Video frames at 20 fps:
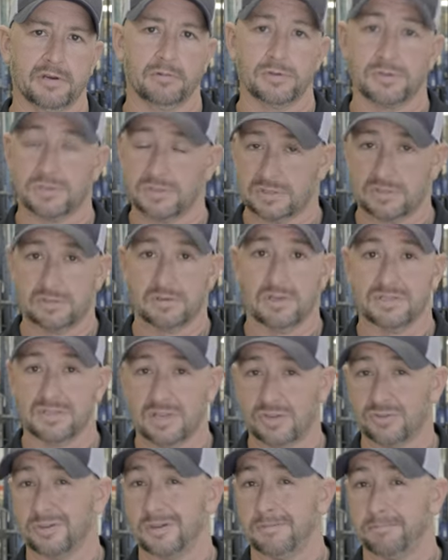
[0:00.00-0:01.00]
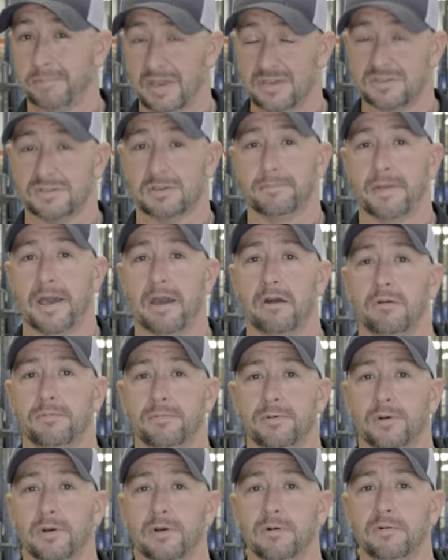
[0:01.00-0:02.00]
which is essentially basic
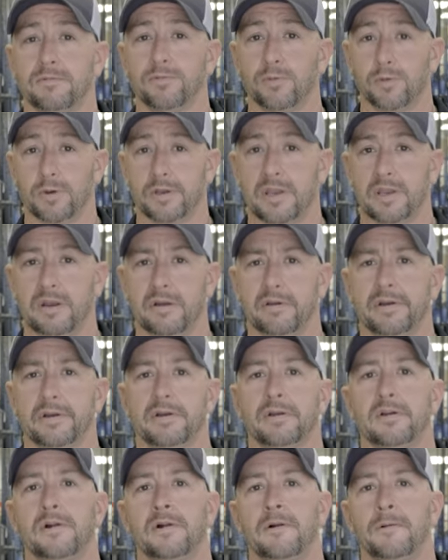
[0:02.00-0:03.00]
PowerPro, four carrier.